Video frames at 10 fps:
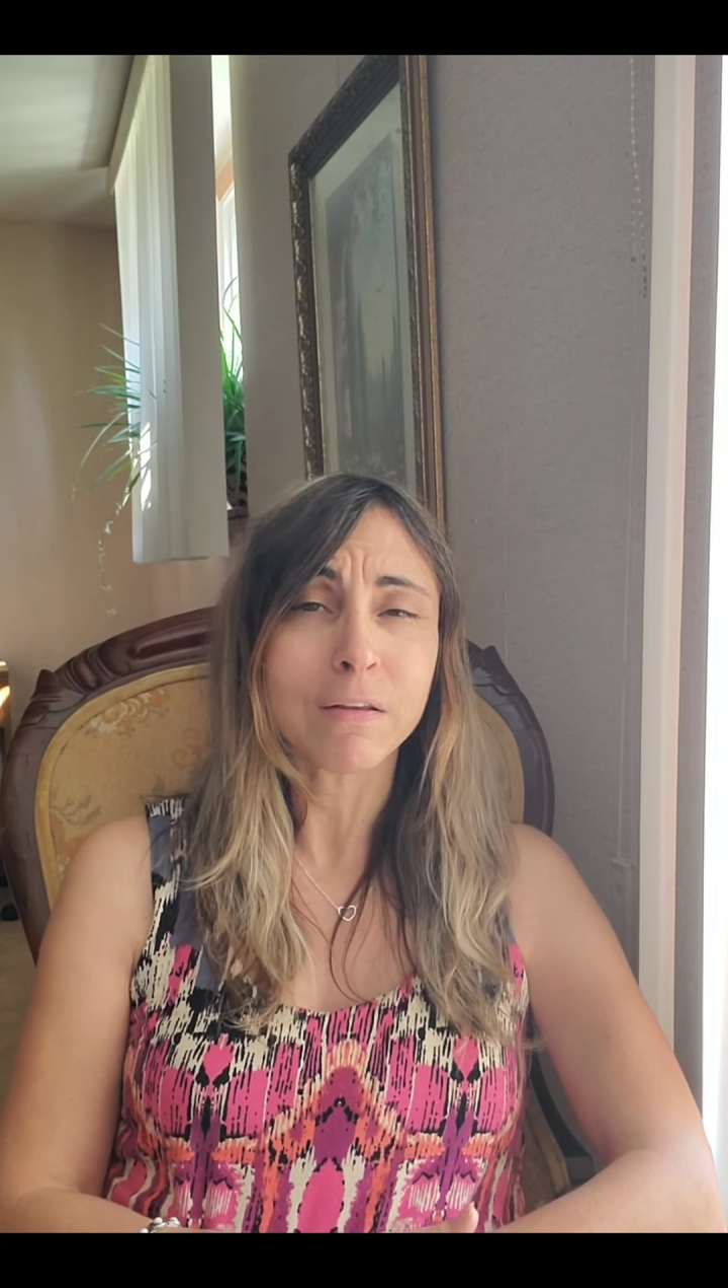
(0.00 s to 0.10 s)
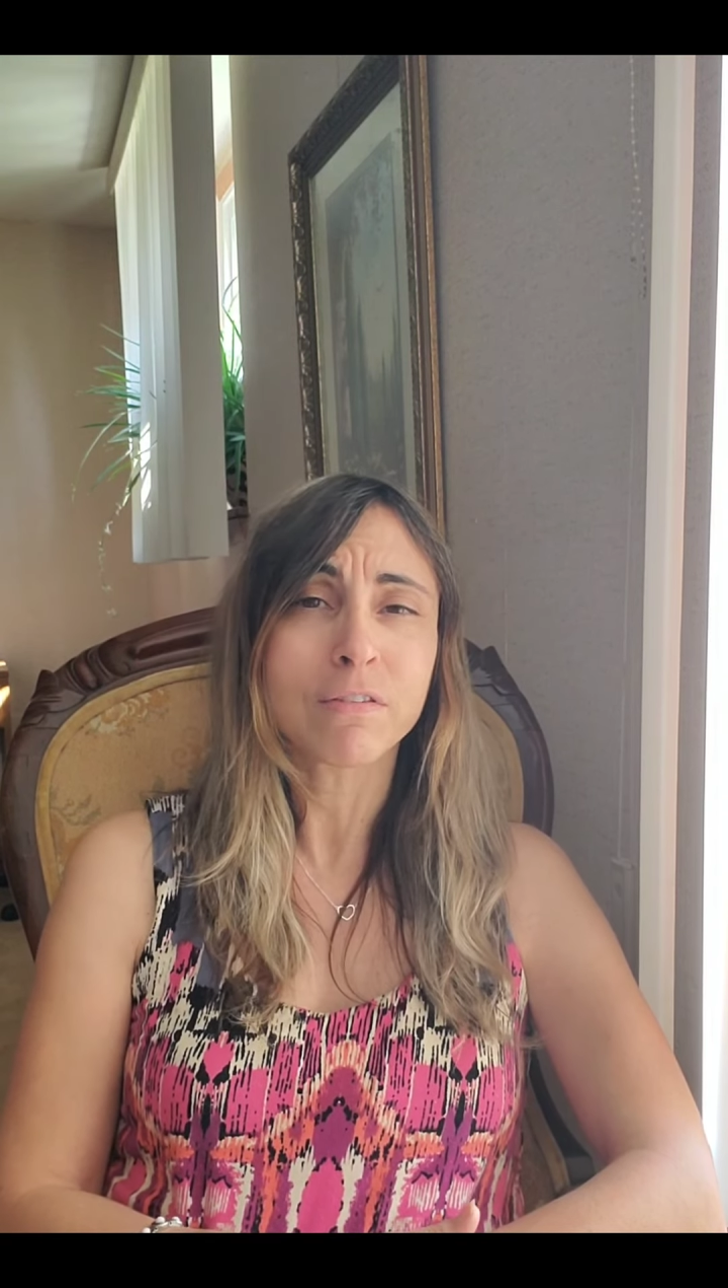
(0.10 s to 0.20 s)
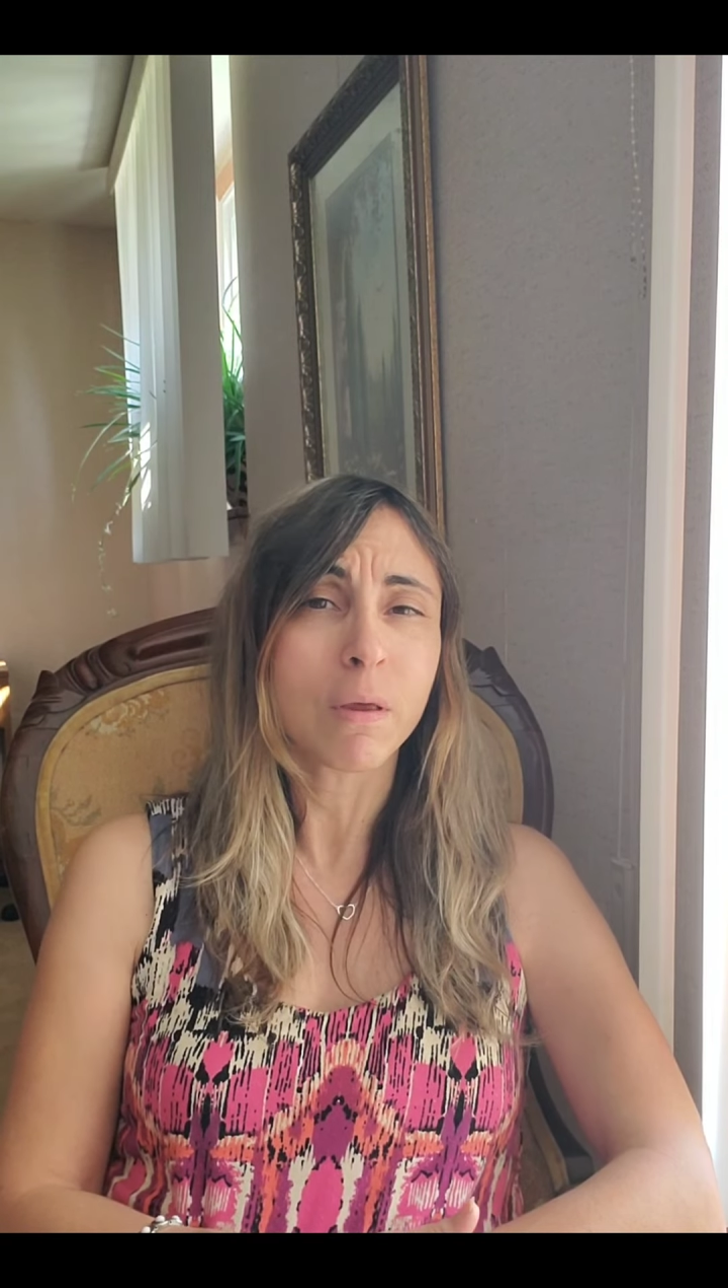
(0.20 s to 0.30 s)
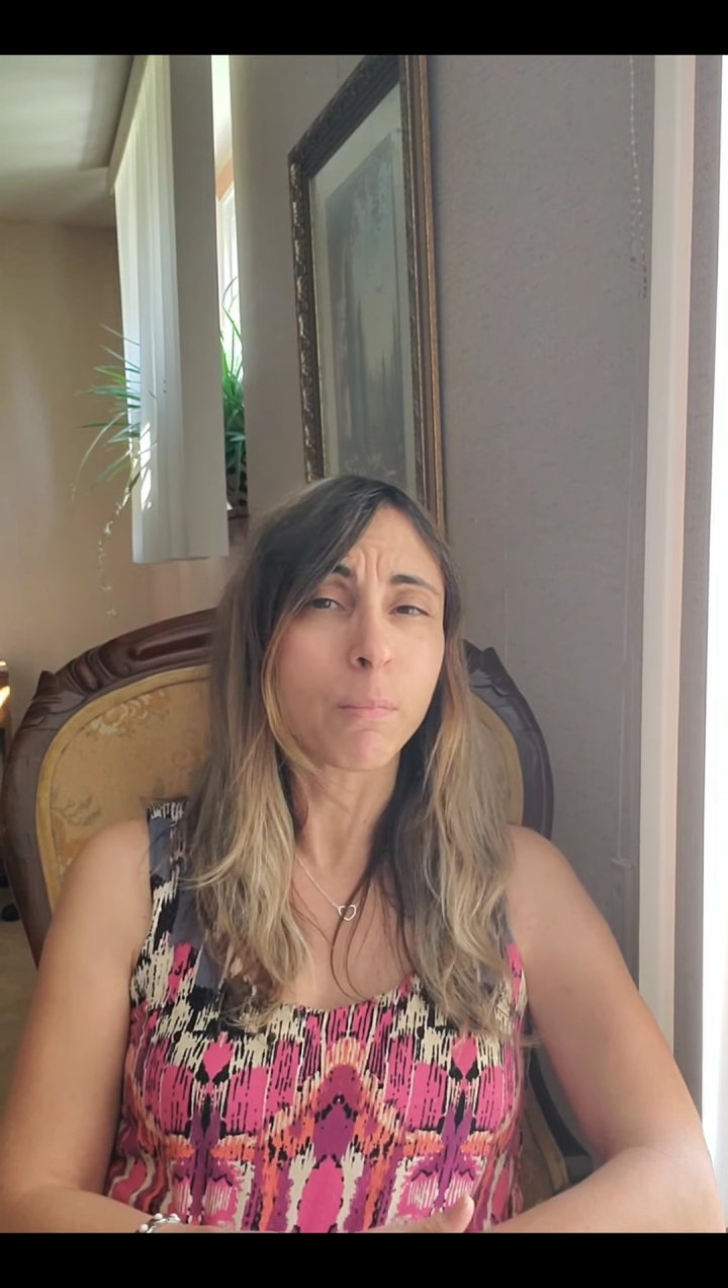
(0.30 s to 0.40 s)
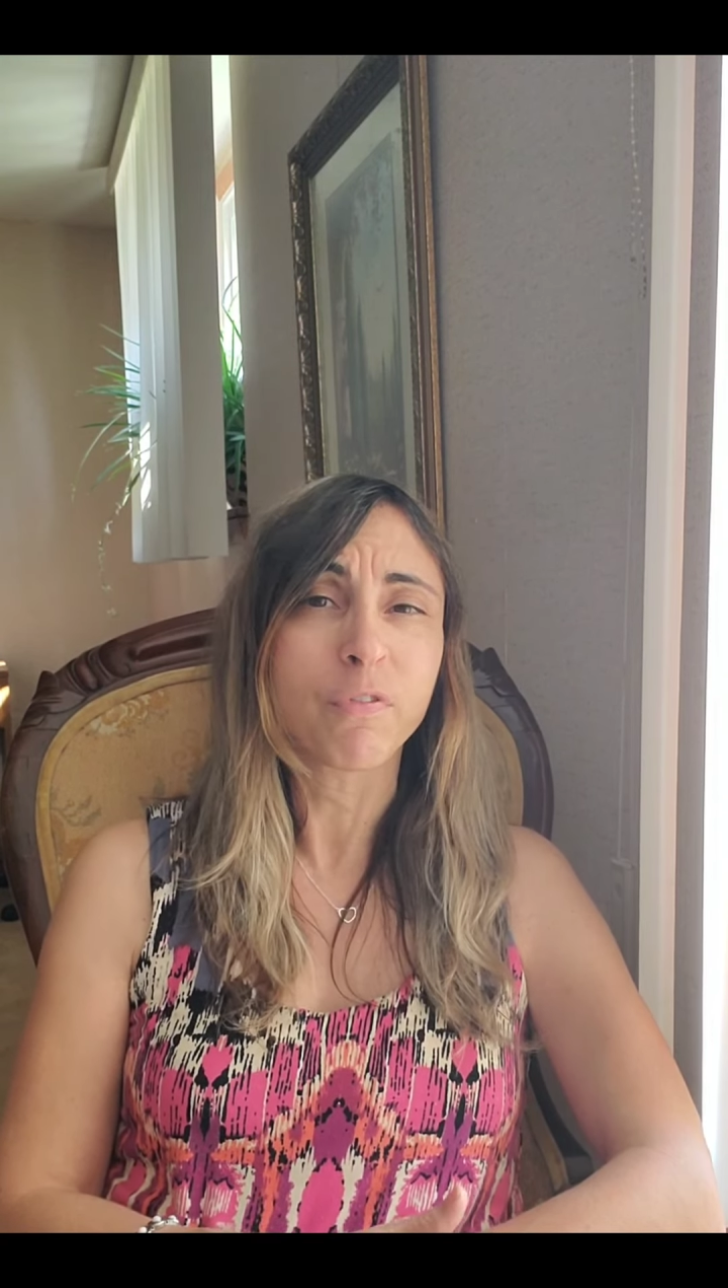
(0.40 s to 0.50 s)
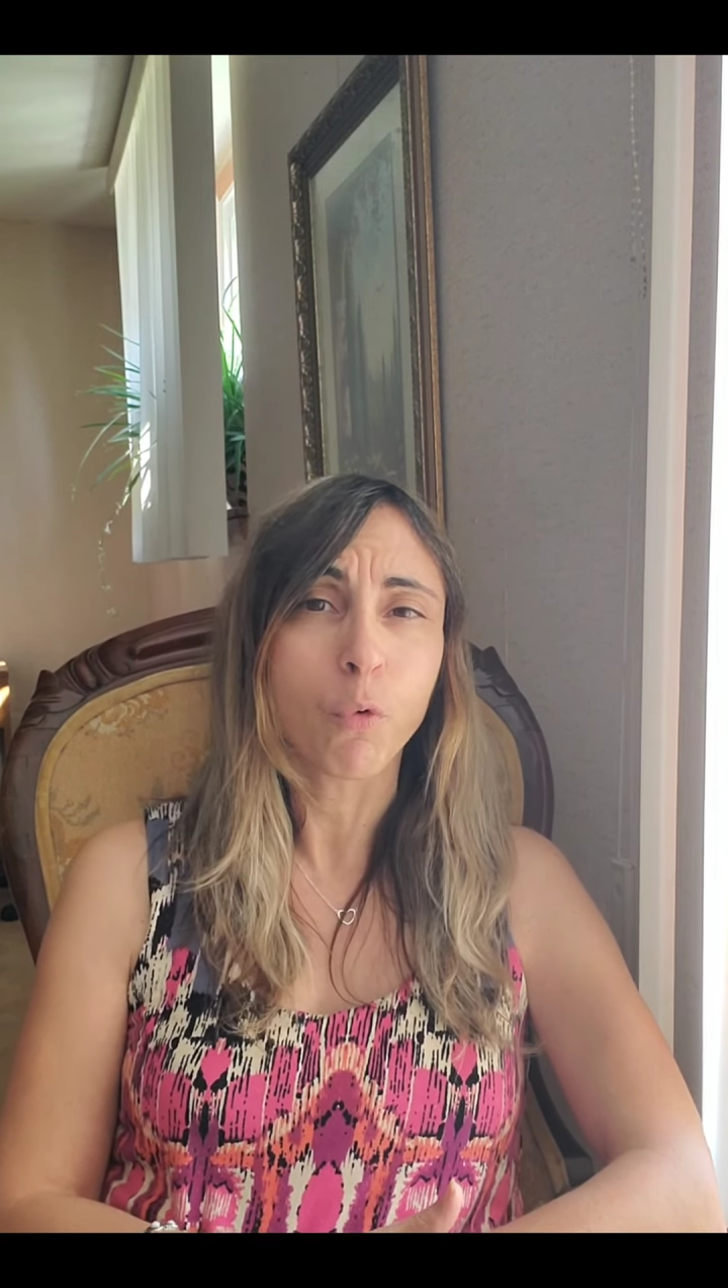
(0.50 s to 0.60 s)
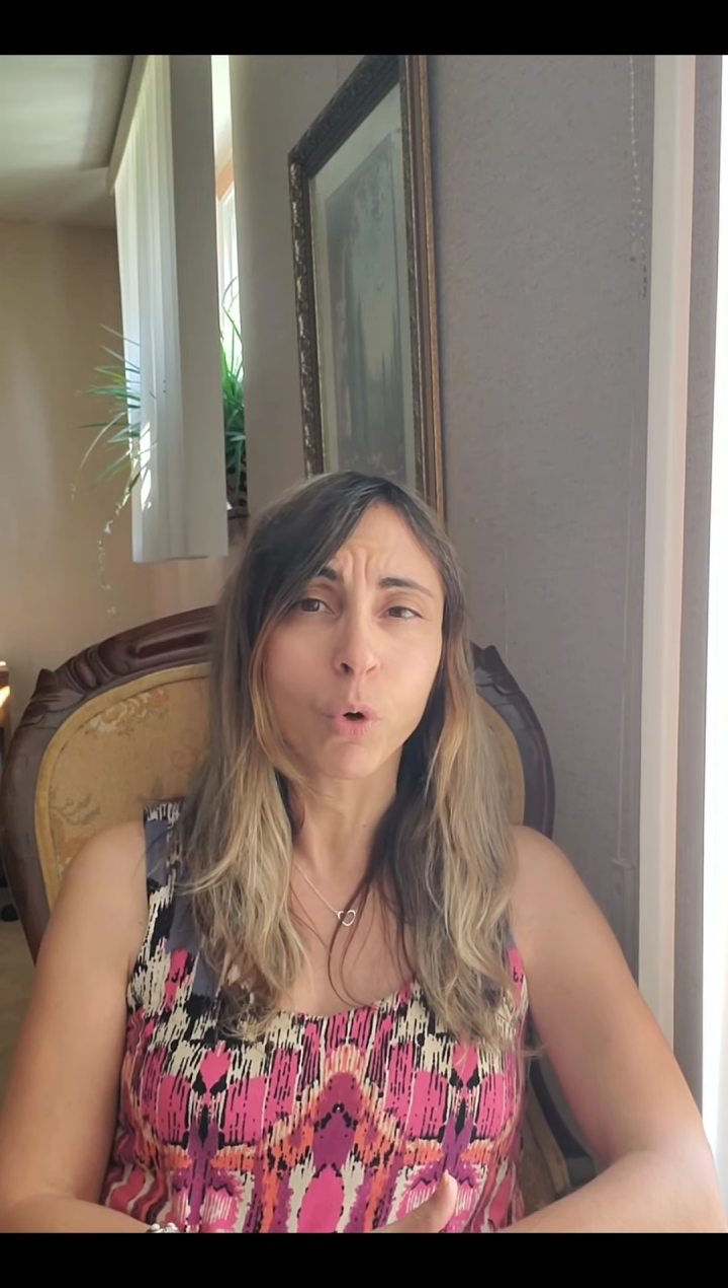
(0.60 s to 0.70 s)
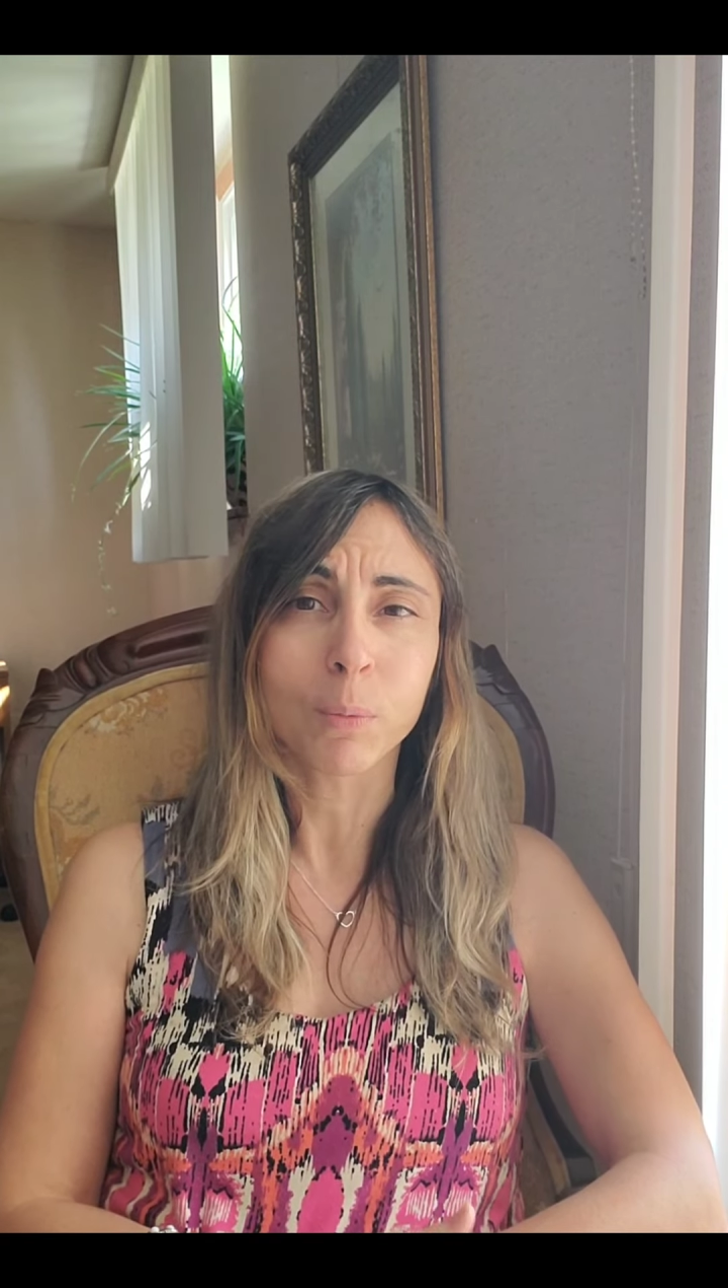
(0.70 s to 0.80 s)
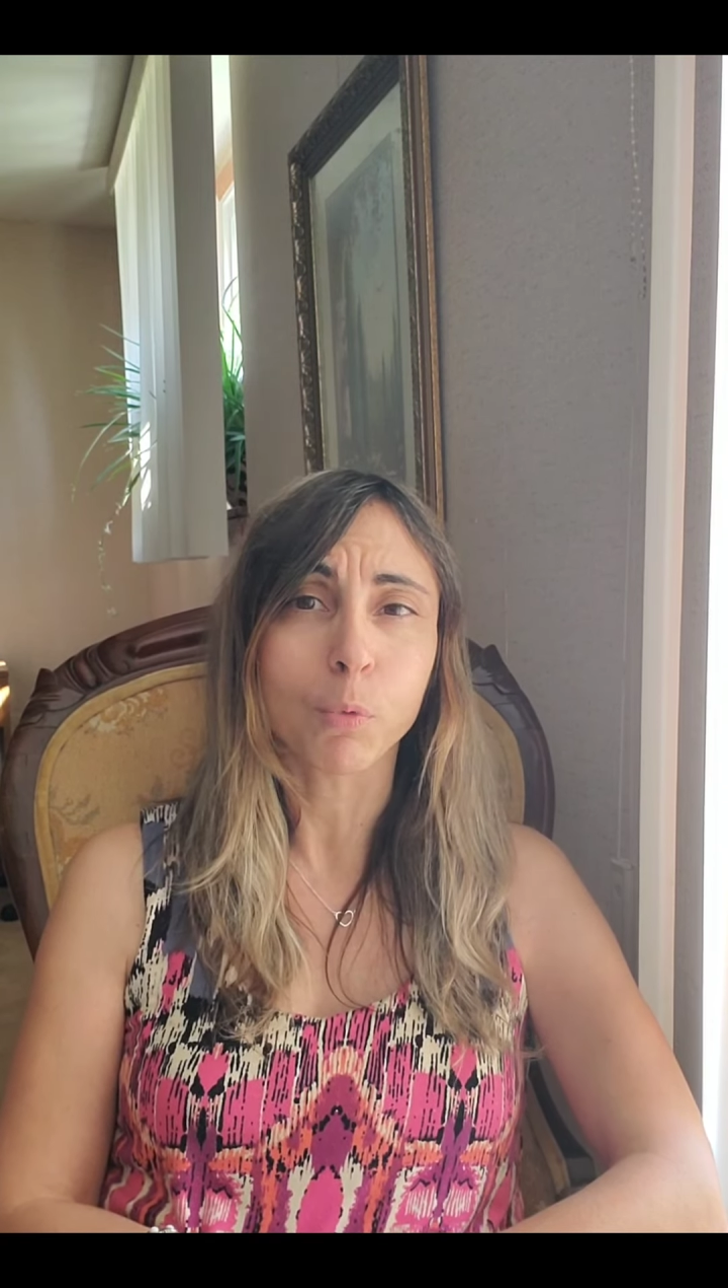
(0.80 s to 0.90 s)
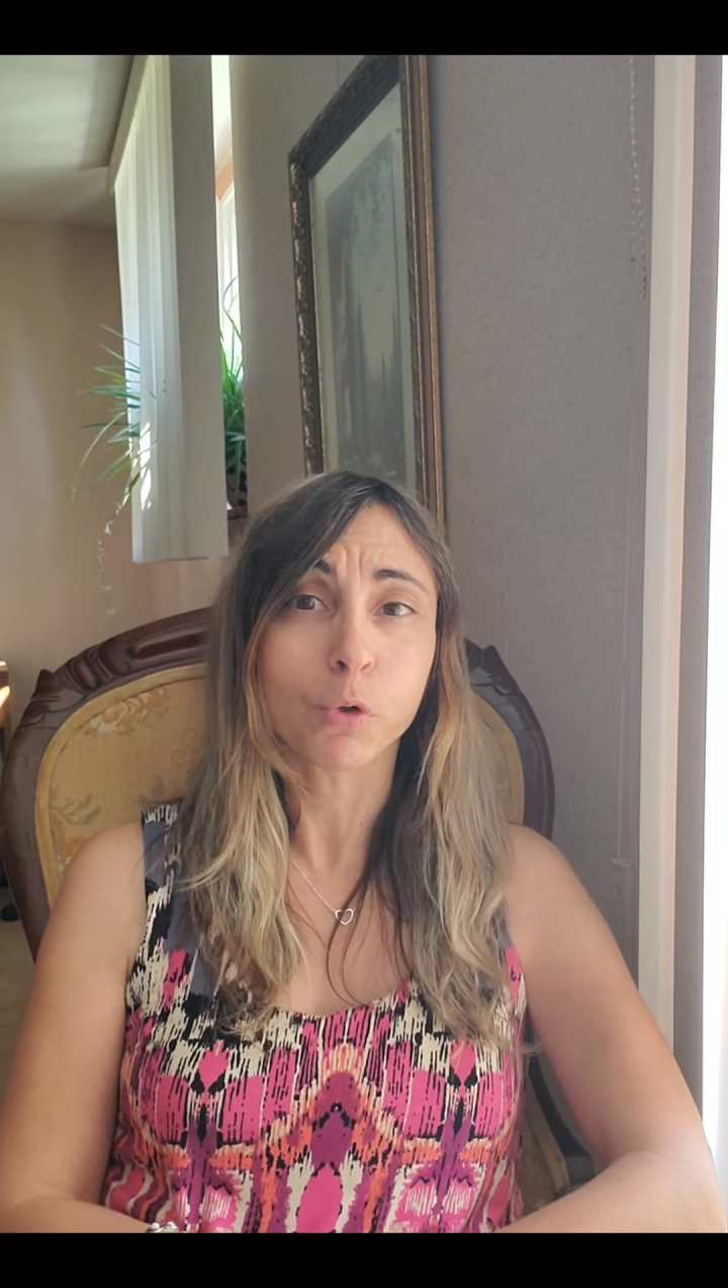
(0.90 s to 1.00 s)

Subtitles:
in some form